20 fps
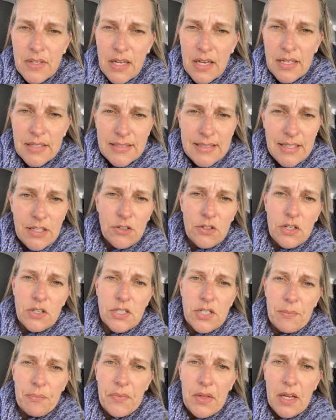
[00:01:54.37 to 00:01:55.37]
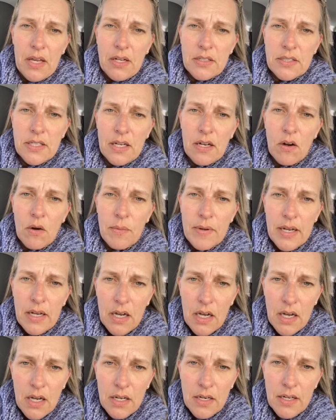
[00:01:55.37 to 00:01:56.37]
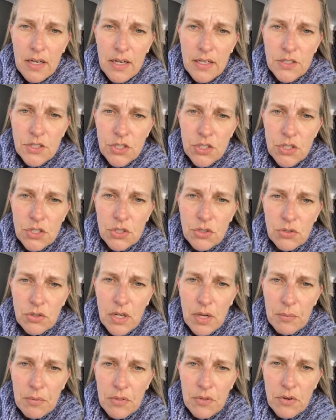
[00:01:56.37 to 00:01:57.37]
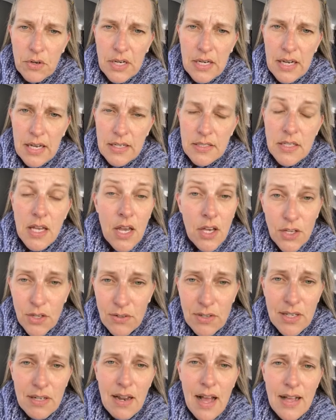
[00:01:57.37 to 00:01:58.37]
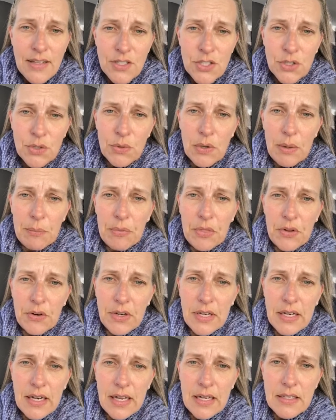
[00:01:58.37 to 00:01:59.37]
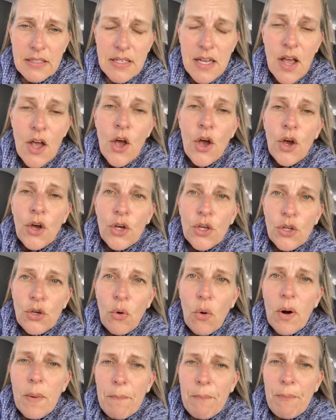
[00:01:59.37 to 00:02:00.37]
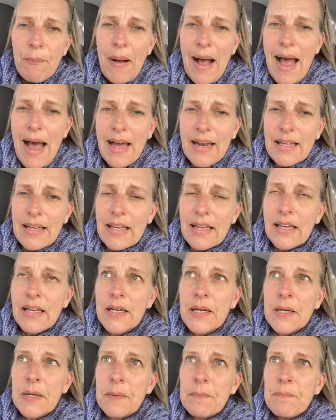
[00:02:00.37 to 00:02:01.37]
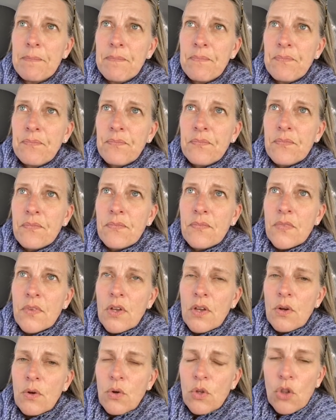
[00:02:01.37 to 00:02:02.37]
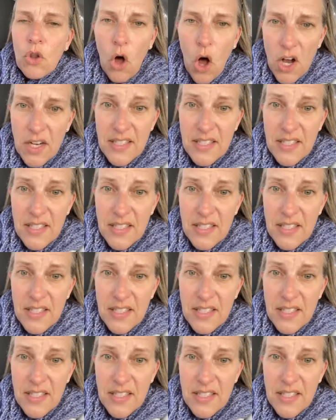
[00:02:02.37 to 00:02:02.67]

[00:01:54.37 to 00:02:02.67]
dinner or something. It's like, oh my God, I just screwed up 30 days. You did not screw up 30 days. Your body logs